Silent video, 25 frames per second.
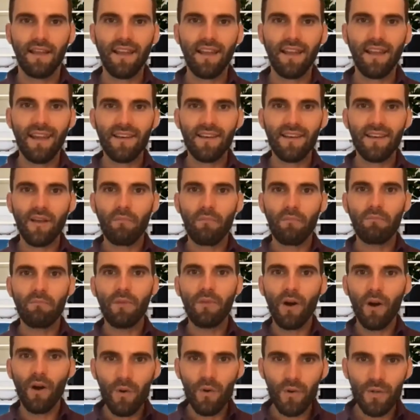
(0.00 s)
And
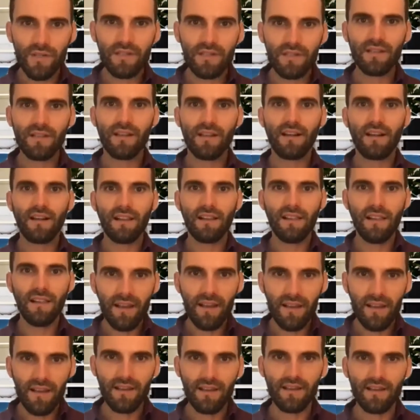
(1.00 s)
most
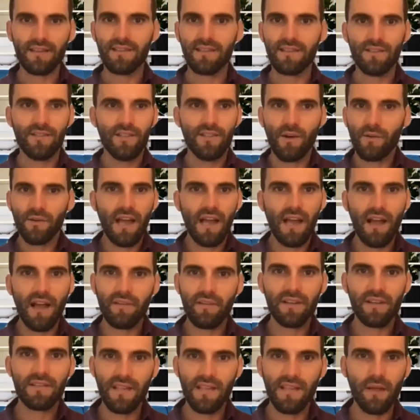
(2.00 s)
clients don't
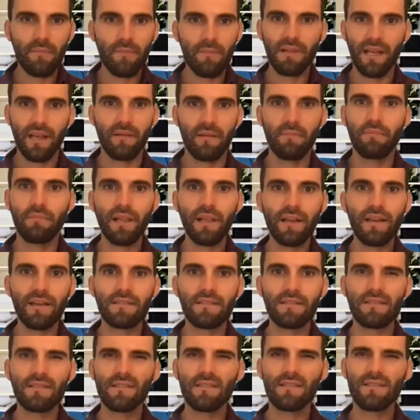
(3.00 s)
have an estate plan in
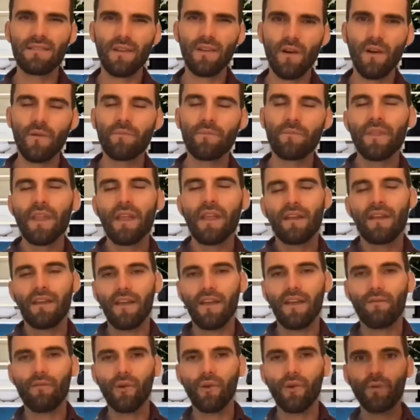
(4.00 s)
place. So
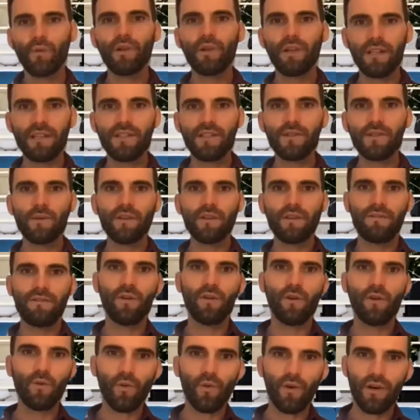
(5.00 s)
if we're really doing the
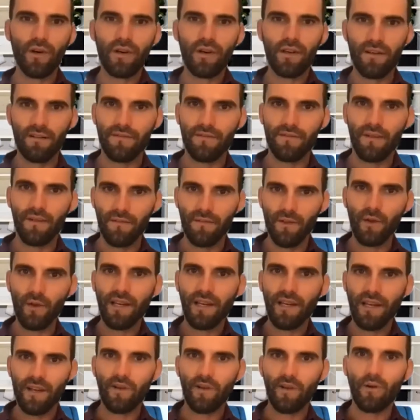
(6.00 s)
full work of
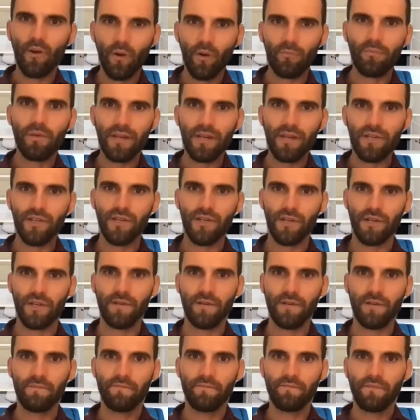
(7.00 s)
looking at your whole
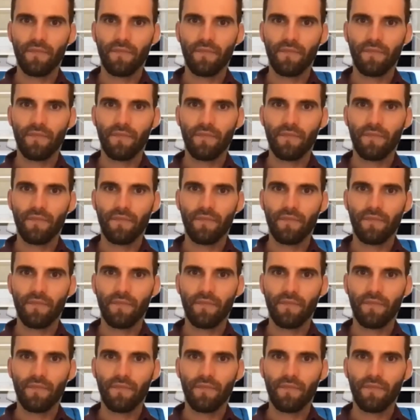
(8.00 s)
picture,